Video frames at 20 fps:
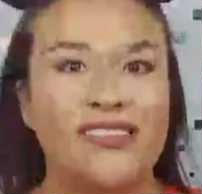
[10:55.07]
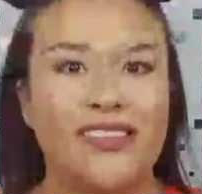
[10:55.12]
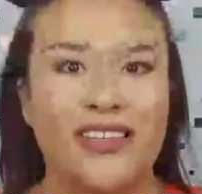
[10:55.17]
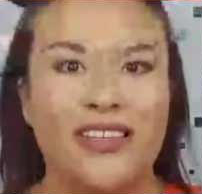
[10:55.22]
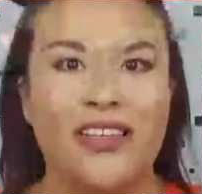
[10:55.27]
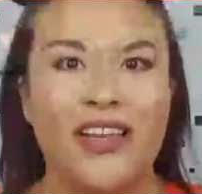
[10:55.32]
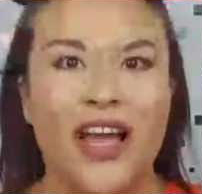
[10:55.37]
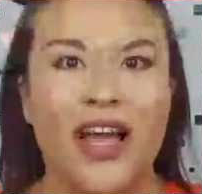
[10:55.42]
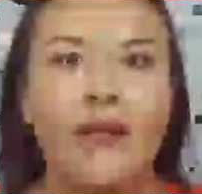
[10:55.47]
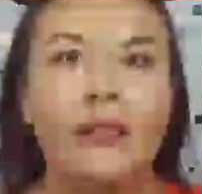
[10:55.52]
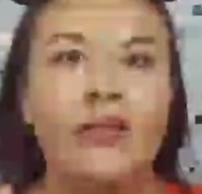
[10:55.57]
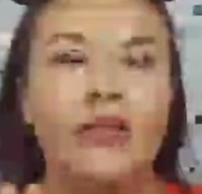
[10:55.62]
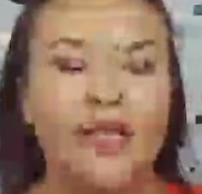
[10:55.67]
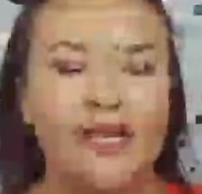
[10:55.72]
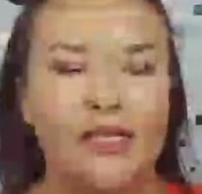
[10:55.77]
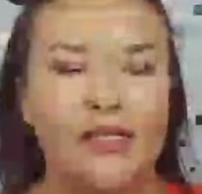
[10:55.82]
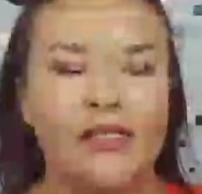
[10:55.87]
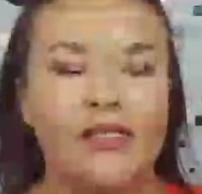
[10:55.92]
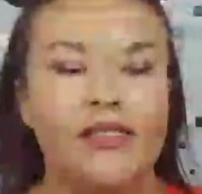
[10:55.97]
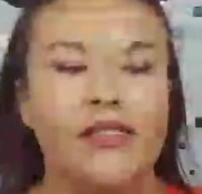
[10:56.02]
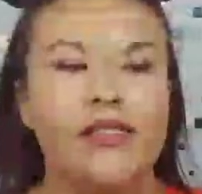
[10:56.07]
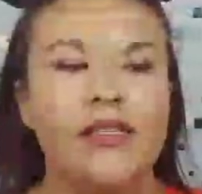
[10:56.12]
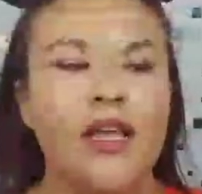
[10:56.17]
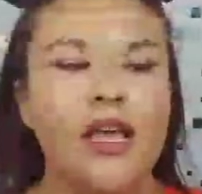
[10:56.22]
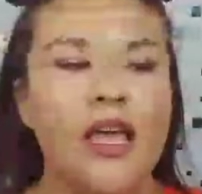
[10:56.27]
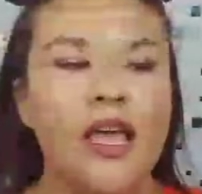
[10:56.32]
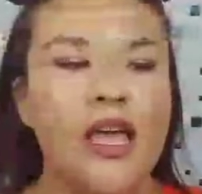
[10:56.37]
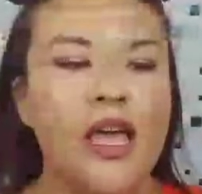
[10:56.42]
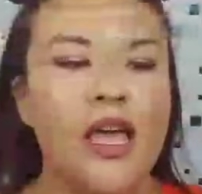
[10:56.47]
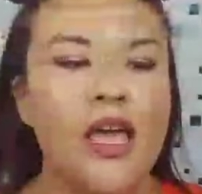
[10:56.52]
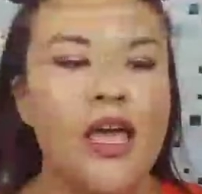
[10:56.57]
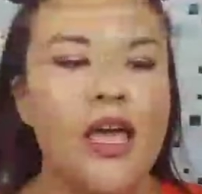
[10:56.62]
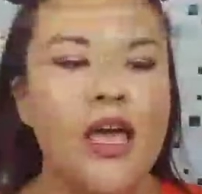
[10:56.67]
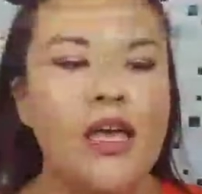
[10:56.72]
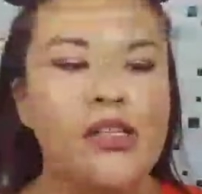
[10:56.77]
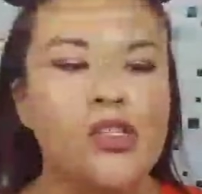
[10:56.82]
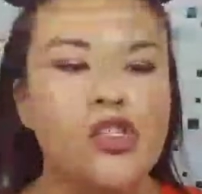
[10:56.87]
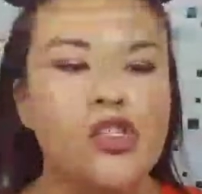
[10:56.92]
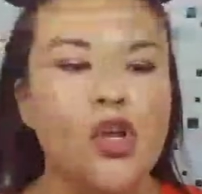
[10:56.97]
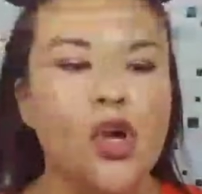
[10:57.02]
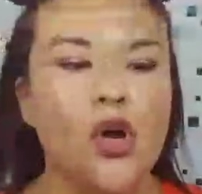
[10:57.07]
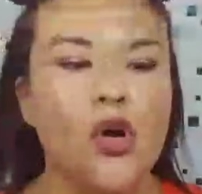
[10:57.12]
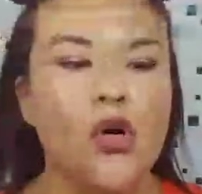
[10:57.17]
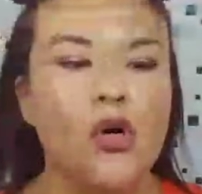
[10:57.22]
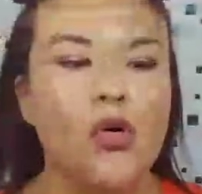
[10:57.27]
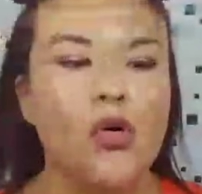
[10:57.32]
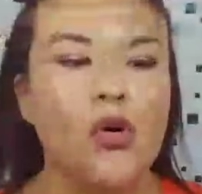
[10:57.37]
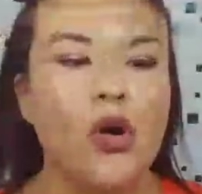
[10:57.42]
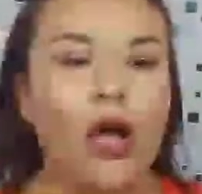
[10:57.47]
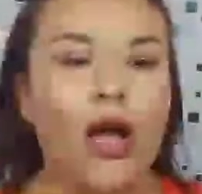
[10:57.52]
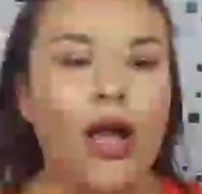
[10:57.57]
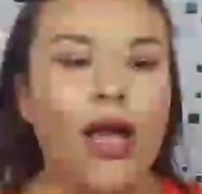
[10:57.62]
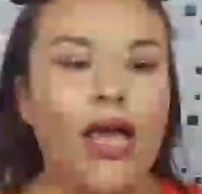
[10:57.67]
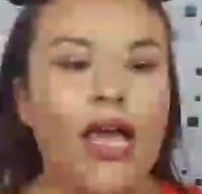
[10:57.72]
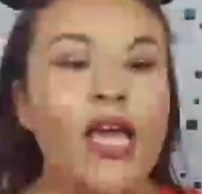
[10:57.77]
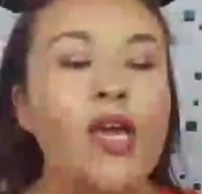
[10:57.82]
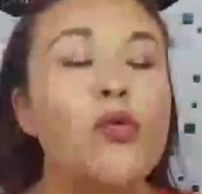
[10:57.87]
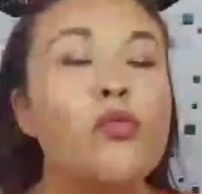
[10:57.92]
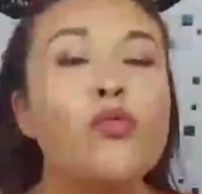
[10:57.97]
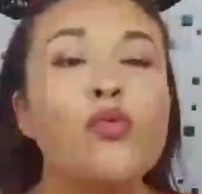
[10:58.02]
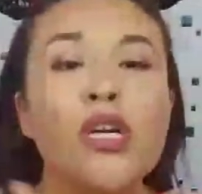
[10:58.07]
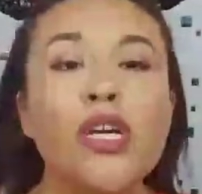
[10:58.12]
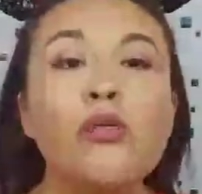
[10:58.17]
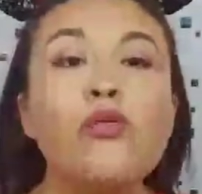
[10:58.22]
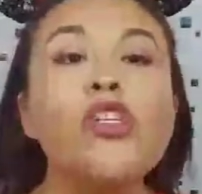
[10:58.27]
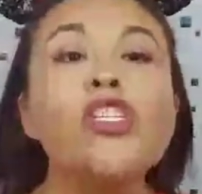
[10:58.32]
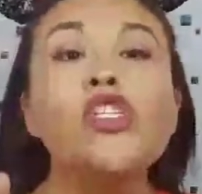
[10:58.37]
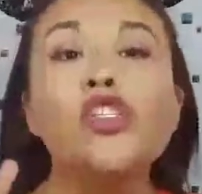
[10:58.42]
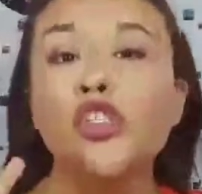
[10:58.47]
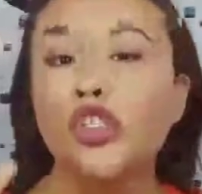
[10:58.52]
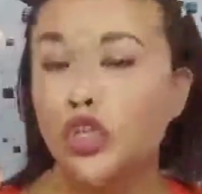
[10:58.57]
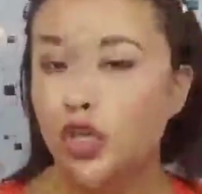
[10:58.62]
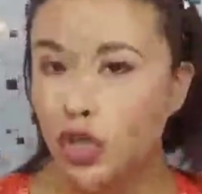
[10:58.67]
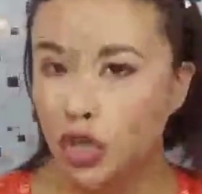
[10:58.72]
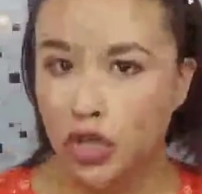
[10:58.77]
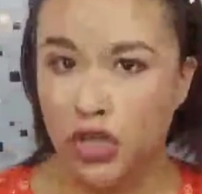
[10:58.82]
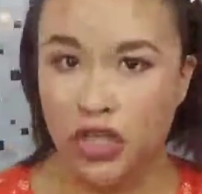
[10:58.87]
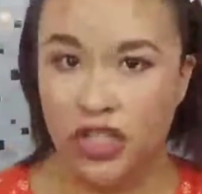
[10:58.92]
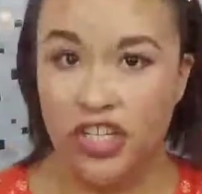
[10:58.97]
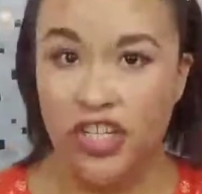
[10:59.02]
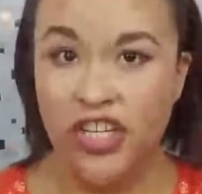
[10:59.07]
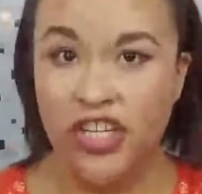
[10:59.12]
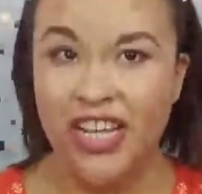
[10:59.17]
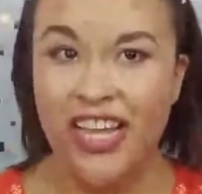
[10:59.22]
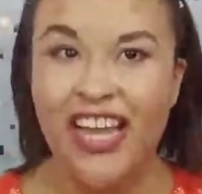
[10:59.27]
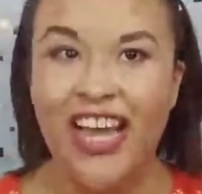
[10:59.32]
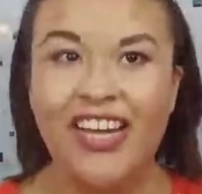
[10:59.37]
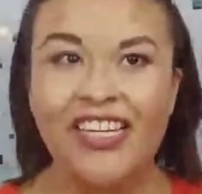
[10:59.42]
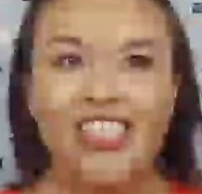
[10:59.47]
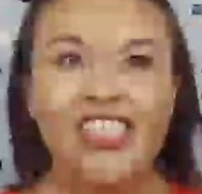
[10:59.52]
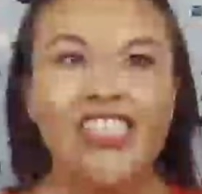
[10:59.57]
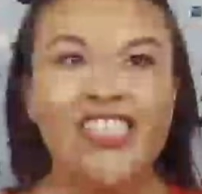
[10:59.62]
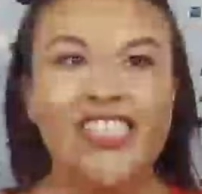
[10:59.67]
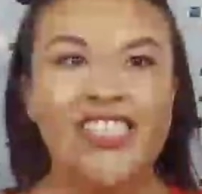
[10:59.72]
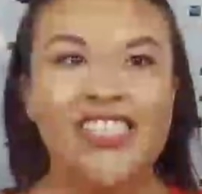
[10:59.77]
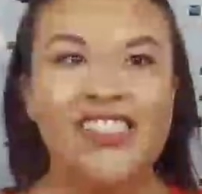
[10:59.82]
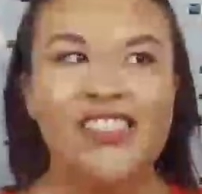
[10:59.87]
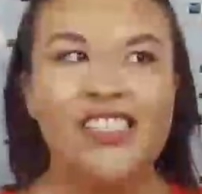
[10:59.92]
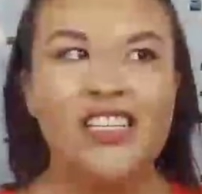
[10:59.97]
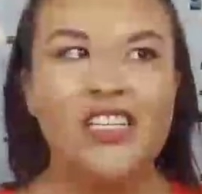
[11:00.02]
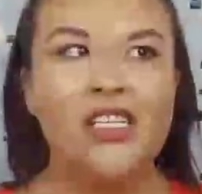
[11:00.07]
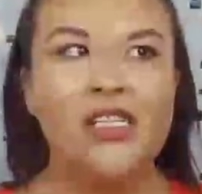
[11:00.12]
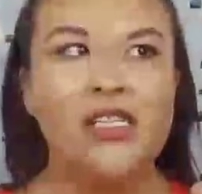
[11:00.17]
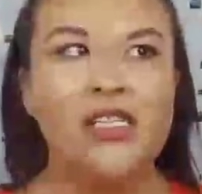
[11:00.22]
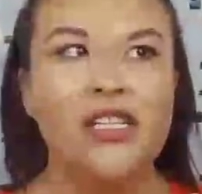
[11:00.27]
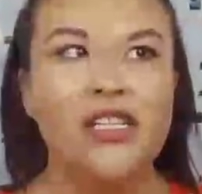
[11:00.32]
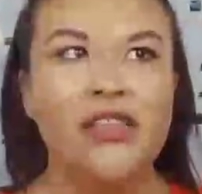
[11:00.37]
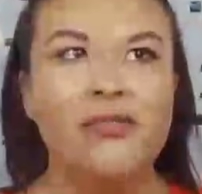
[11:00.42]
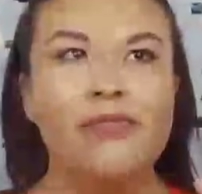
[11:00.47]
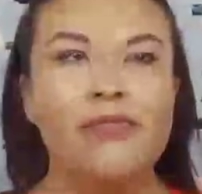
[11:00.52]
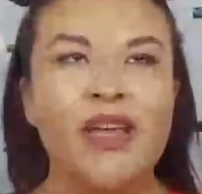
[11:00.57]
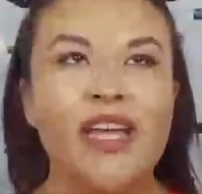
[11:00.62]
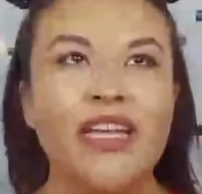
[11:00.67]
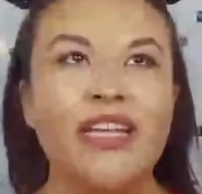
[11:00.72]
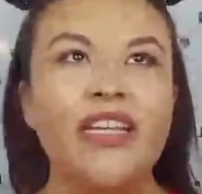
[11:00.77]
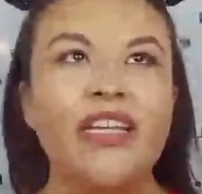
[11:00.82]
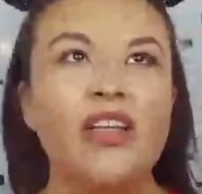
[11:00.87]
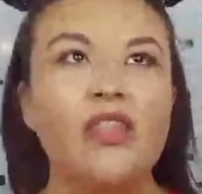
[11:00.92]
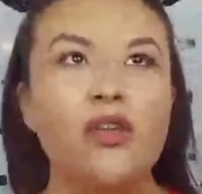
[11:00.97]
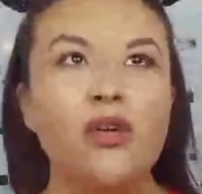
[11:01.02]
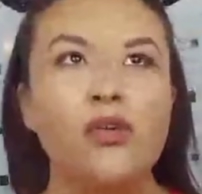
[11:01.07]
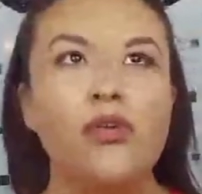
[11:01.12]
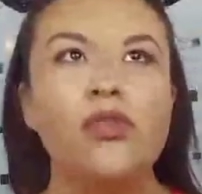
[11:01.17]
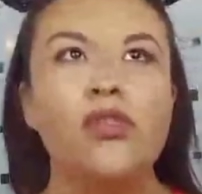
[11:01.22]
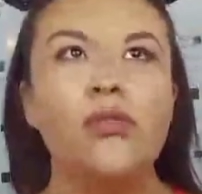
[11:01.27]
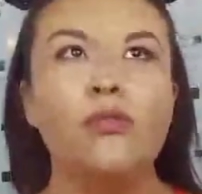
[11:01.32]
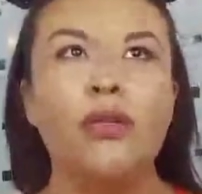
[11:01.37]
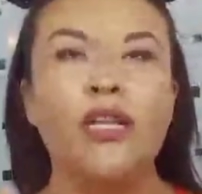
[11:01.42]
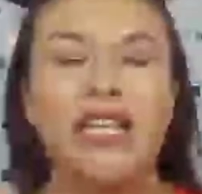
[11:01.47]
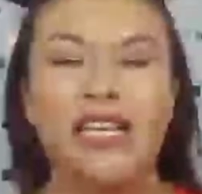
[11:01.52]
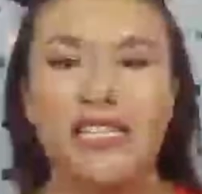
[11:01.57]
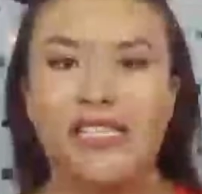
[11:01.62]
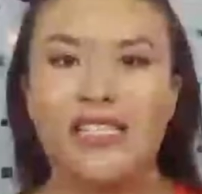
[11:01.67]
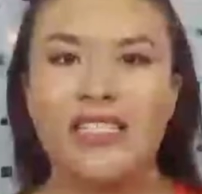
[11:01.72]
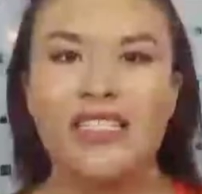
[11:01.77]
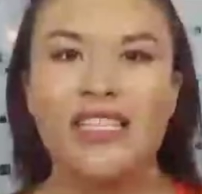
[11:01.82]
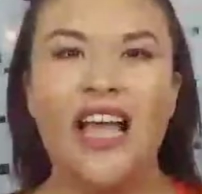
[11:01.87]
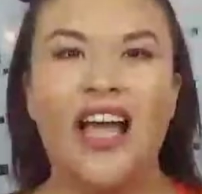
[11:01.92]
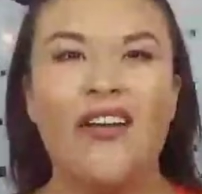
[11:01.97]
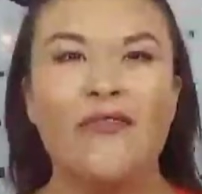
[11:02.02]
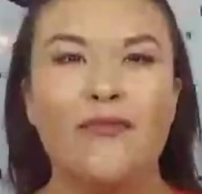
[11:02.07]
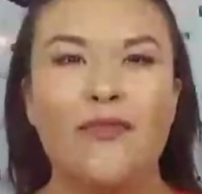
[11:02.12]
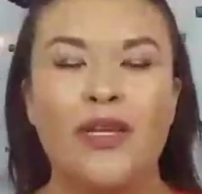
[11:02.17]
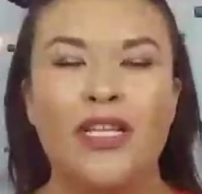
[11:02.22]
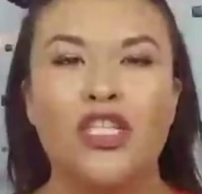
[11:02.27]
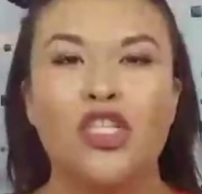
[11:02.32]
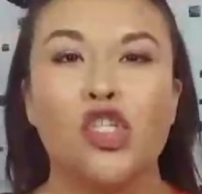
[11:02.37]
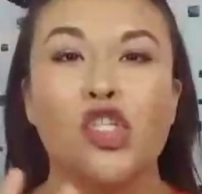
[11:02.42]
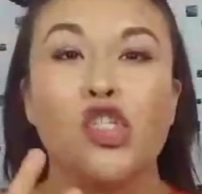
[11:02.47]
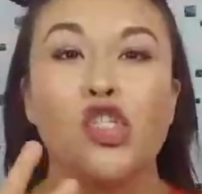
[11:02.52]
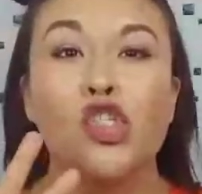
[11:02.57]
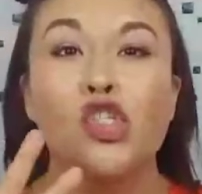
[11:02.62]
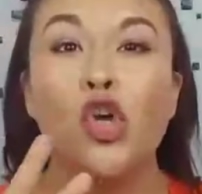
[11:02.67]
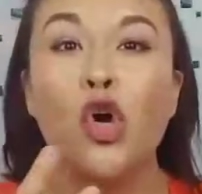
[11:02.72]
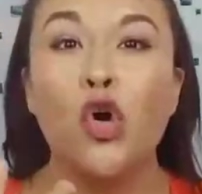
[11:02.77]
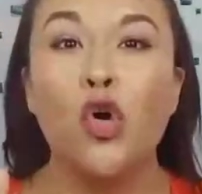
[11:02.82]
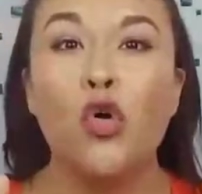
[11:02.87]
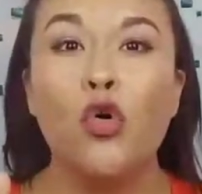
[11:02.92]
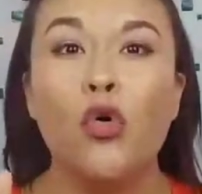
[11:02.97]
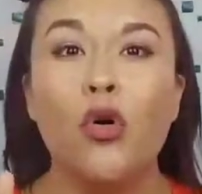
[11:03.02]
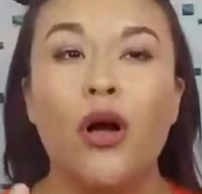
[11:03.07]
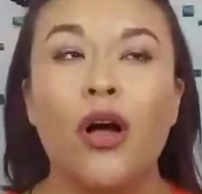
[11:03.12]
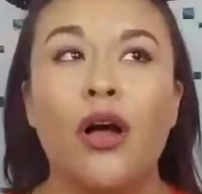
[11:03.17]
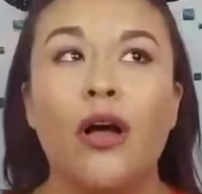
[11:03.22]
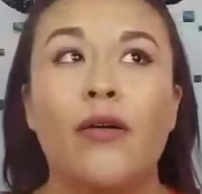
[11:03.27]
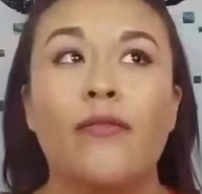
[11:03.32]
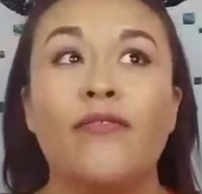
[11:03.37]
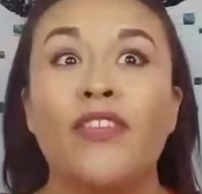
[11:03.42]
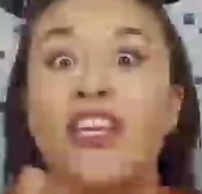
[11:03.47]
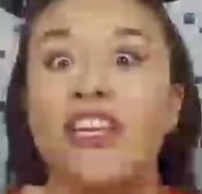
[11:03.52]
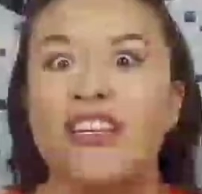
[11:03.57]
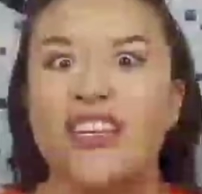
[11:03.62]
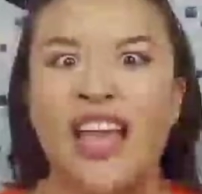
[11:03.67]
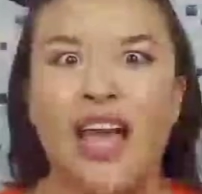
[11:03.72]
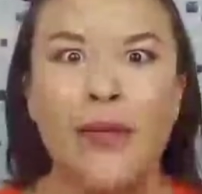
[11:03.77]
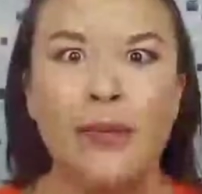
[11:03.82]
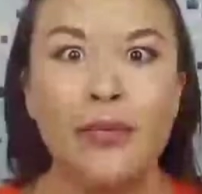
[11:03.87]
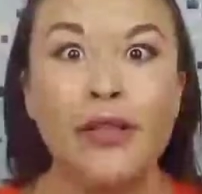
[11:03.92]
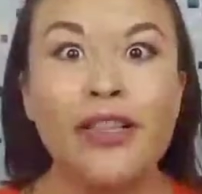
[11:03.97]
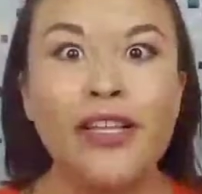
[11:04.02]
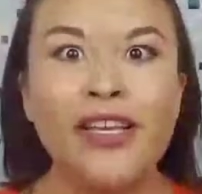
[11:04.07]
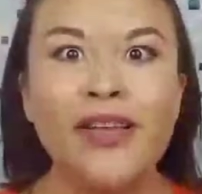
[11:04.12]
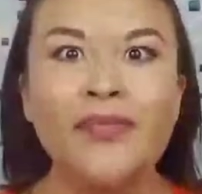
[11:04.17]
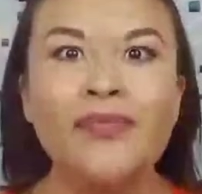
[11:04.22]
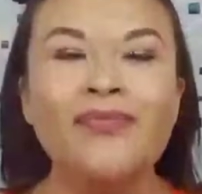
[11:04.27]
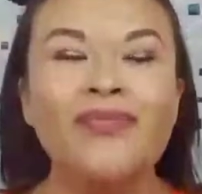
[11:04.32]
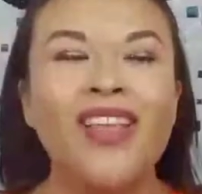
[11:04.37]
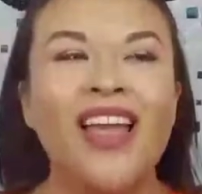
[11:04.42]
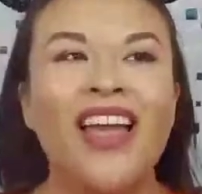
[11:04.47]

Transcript: eat at places. So it was good. I just think many of those places have been so, Via Napoli,